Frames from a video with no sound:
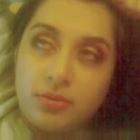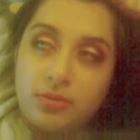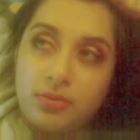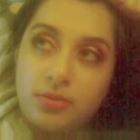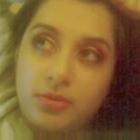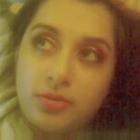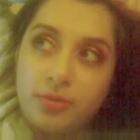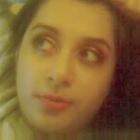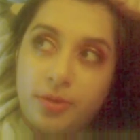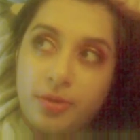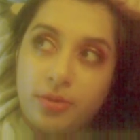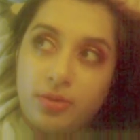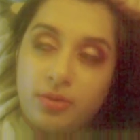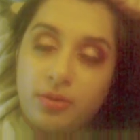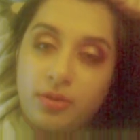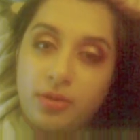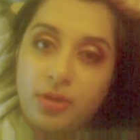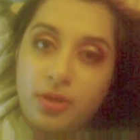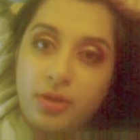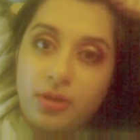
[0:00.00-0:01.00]
some
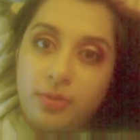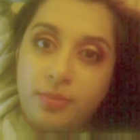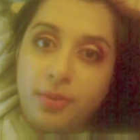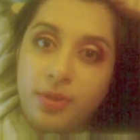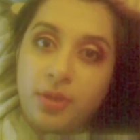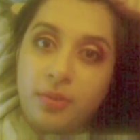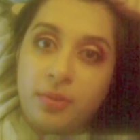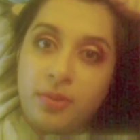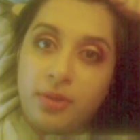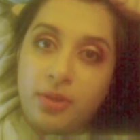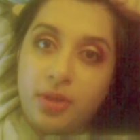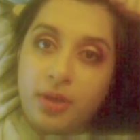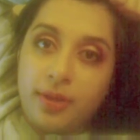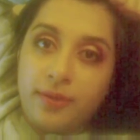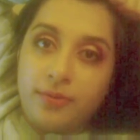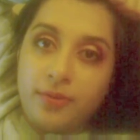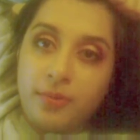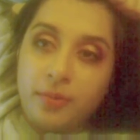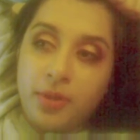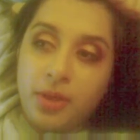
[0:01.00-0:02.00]
other kind of payment that I
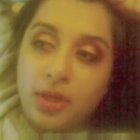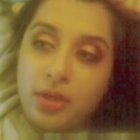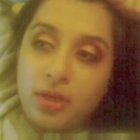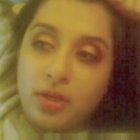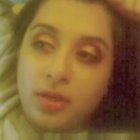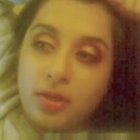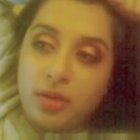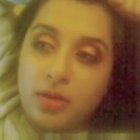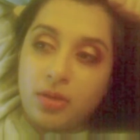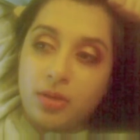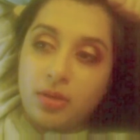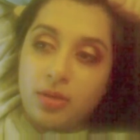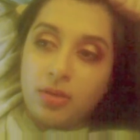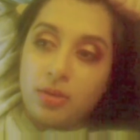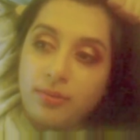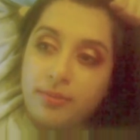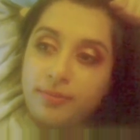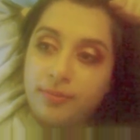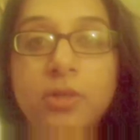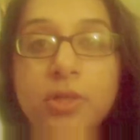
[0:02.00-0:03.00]
have to make.
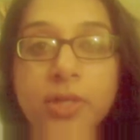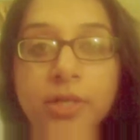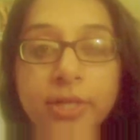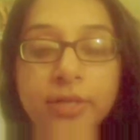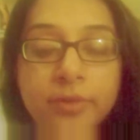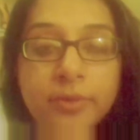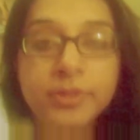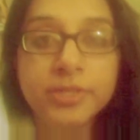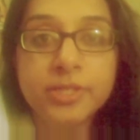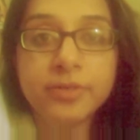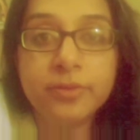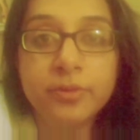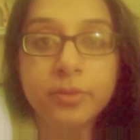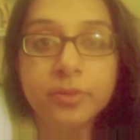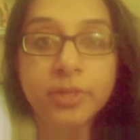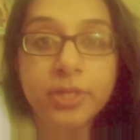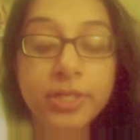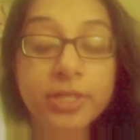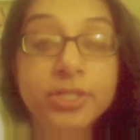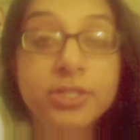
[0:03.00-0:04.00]
Anyways,
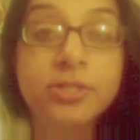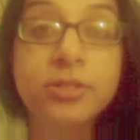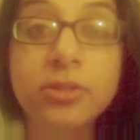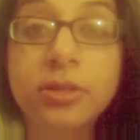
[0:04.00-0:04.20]
everyone, I just